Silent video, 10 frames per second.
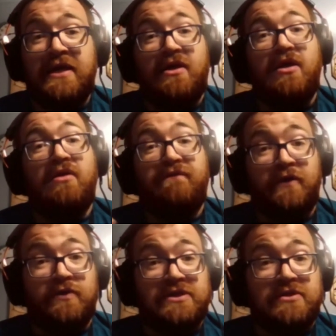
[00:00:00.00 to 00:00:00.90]

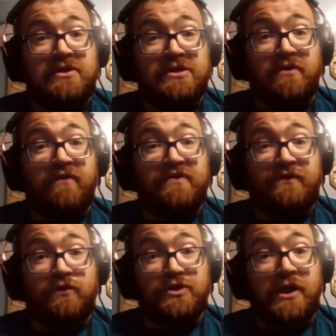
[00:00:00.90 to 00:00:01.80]
influenced conservatives for
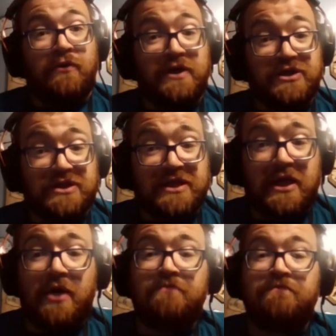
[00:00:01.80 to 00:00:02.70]
generations to come.